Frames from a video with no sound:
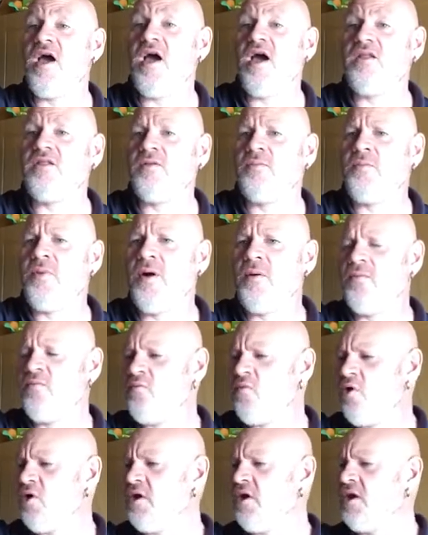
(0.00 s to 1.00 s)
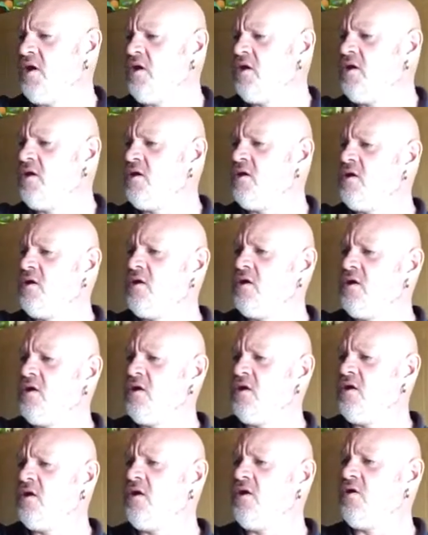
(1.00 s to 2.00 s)
had the pump running.
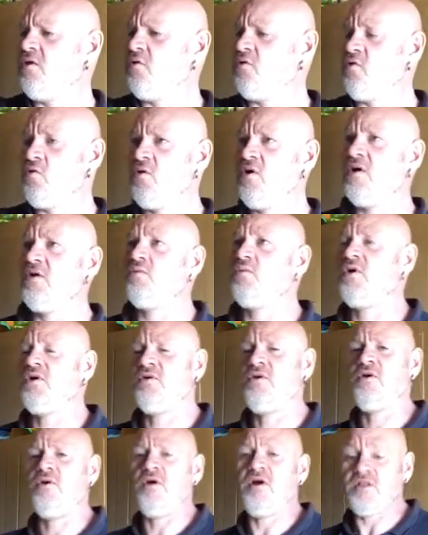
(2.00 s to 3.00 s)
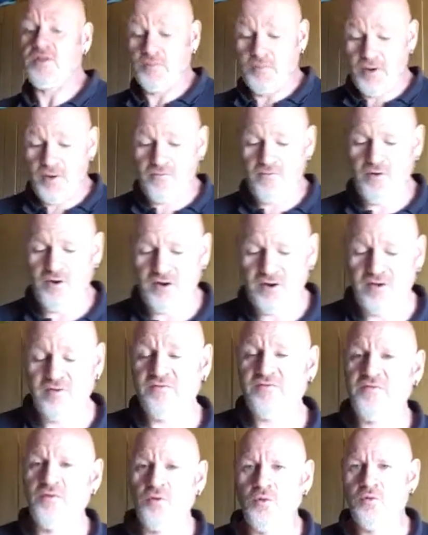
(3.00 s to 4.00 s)
Well, no, I had the pump running
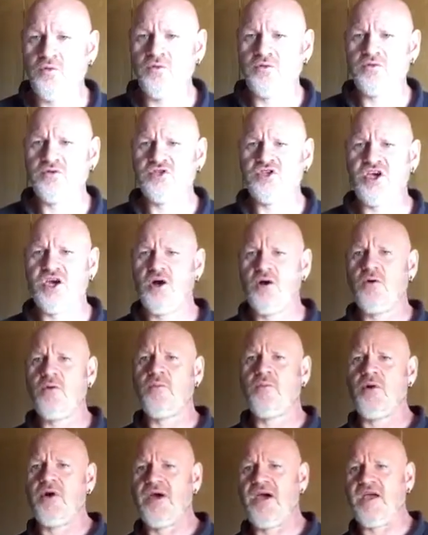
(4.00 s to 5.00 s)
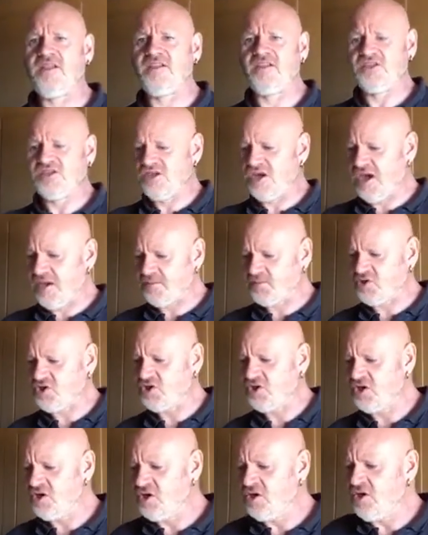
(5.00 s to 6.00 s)
at full chelt, but I had the
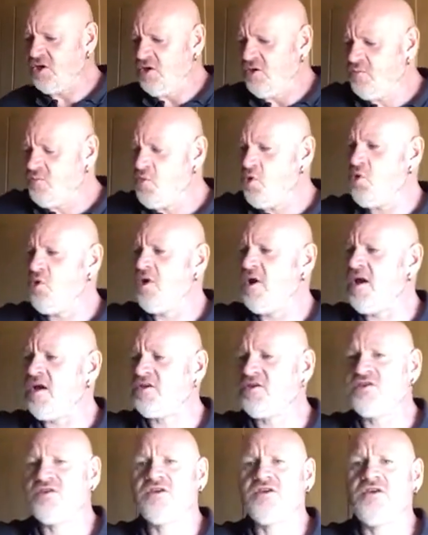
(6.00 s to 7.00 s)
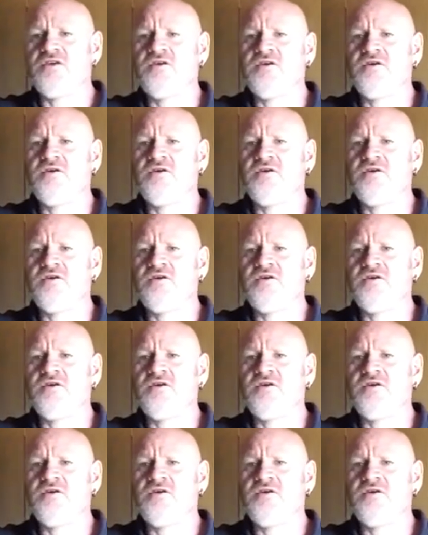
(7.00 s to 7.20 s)
taps more or less